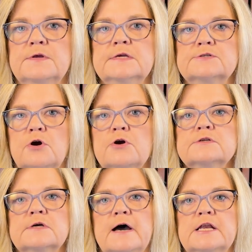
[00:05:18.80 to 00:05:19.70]
These
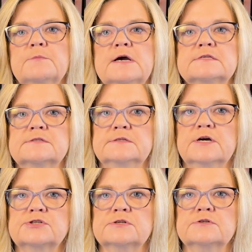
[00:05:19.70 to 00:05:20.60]
aren't itemized
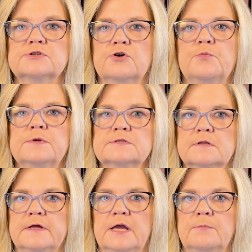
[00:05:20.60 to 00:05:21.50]
deductions you're hoping to
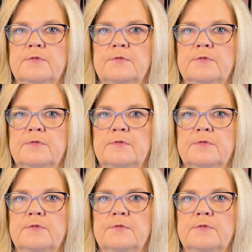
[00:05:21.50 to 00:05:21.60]
claim.